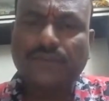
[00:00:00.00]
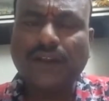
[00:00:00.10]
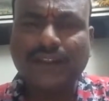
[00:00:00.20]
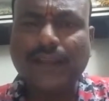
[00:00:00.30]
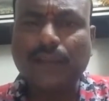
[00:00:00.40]

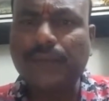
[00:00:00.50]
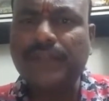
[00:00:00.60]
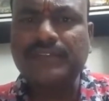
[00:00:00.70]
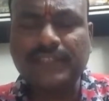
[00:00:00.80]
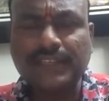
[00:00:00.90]
What
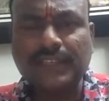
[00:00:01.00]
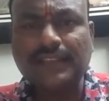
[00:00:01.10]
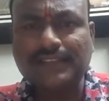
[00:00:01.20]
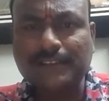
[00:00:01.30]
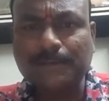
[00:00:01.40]
happens it
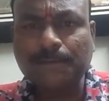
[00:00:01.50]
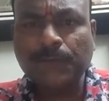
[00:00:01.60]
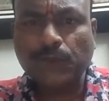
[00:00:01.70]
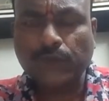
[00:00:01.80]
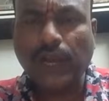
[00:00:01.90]
is,
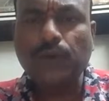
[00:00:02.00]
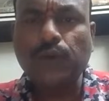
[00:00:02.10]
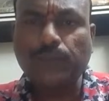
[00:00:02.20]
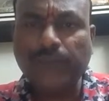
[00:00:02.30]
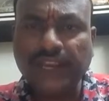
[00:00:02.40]
we have
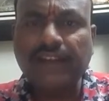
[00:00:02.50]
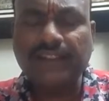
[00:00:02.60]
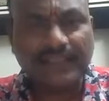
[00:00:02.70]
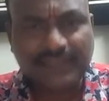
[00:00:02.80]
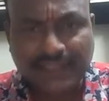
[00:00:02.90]
to
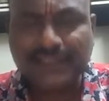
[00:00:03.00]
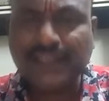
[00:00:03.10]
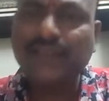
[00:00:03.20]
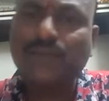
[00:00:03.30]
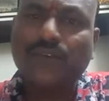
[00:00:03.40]
maintain the
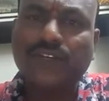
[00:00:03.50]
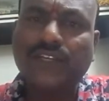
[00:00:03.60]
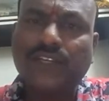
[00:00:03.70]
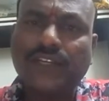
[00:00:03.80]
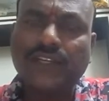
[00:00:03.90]

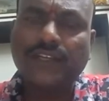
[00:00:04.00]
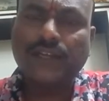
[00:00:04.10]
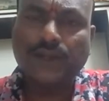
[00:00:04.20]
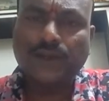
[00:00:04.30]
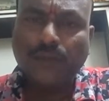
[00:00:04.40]
sustainability,
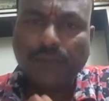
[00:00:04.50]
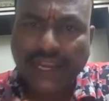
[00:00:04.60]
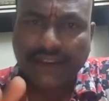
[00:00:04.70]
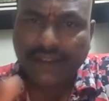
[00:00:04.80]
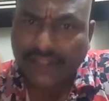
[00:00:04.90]
to
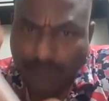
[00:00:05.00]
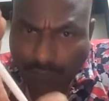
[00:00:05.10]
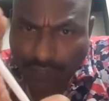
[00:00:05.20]
maintain the